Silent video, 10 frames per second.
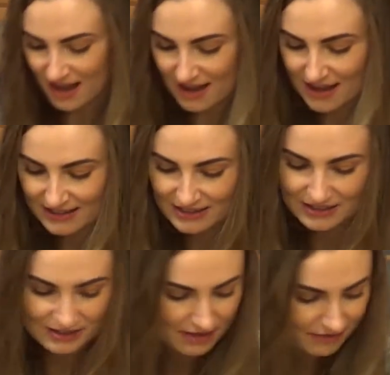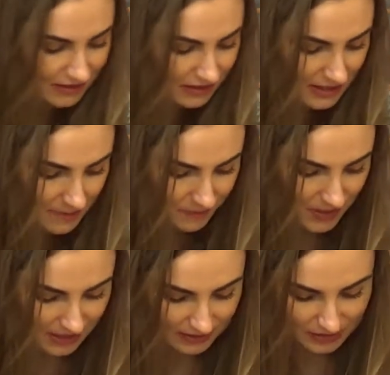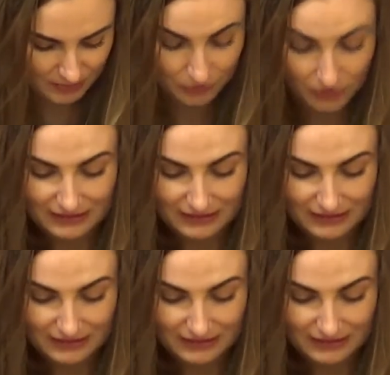I need definitely a little bit of,